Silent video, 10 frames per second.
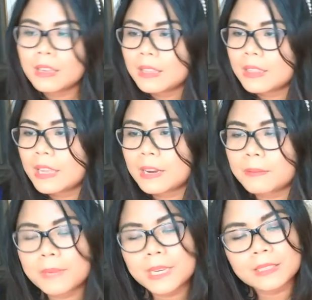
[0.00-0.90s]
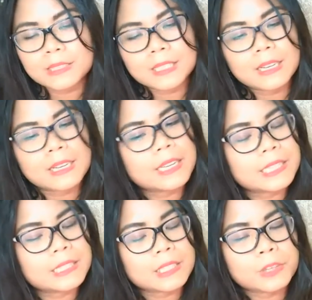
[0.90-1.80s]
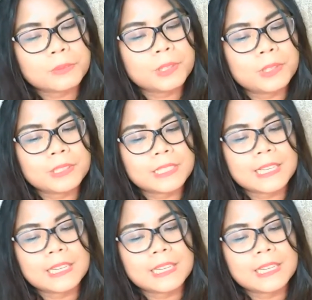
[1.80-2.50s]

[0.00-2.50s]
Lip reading: that I meet in the community.